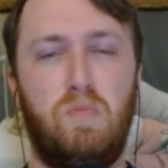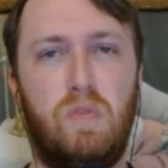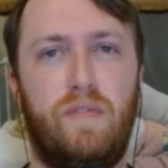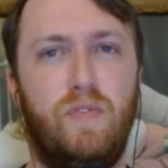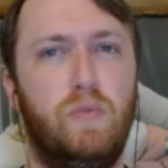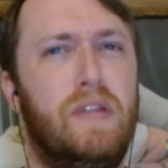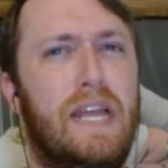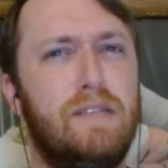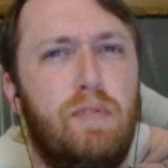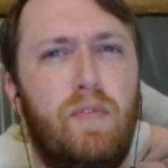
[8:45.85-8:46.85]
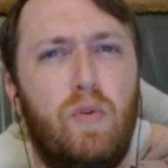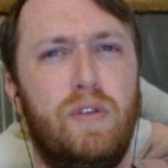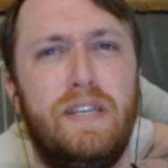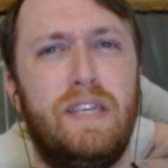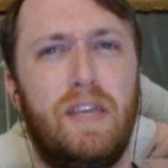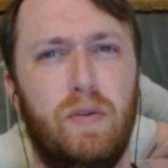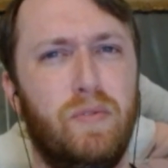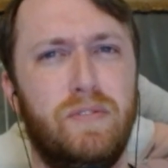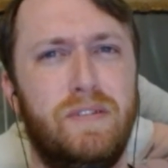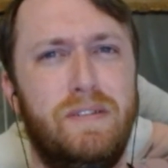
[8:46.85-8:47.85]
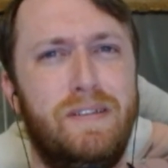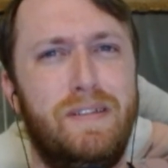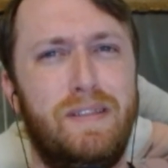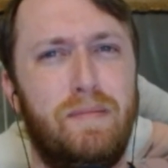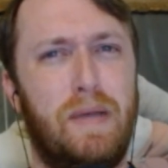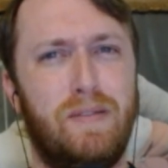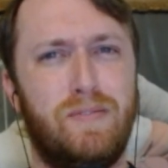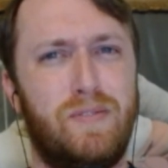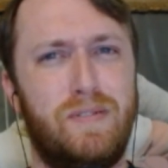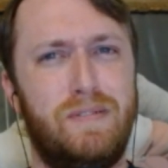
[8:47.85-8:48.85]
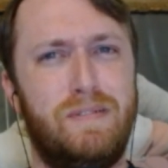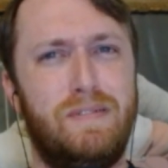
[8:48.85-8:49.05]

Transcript: a few days before he killed the bouncer.